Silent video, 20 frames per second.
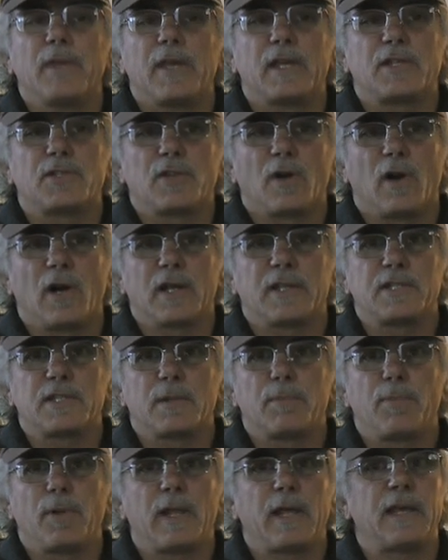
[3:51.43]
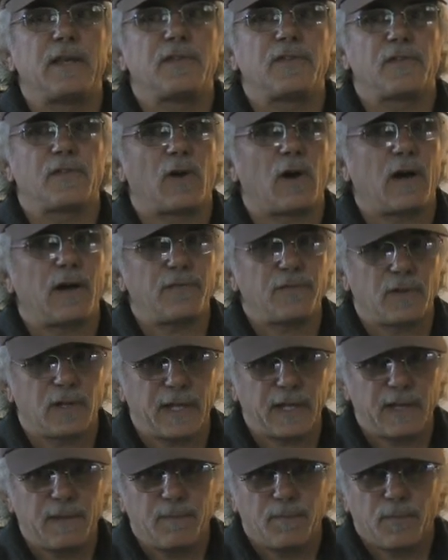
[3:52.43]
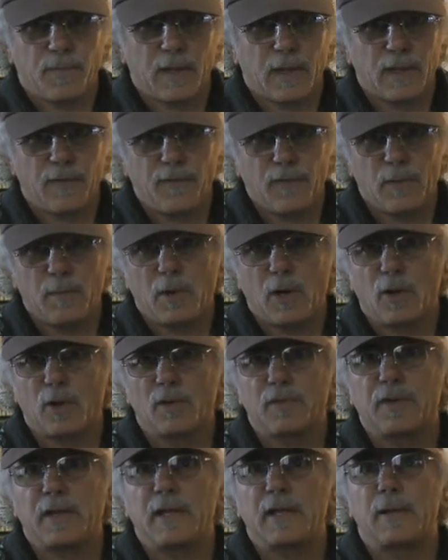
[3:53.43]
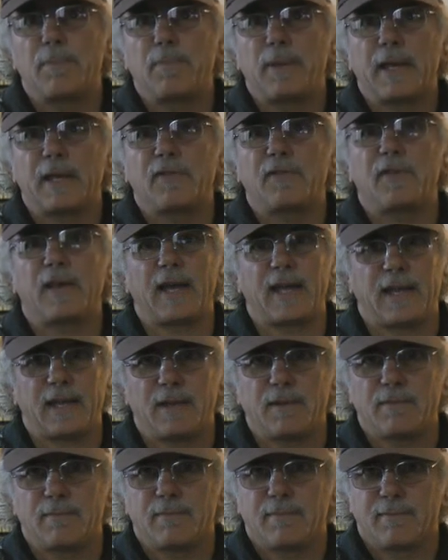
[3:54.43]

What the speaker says: It's hard to play softly if I'm holding the pick tight,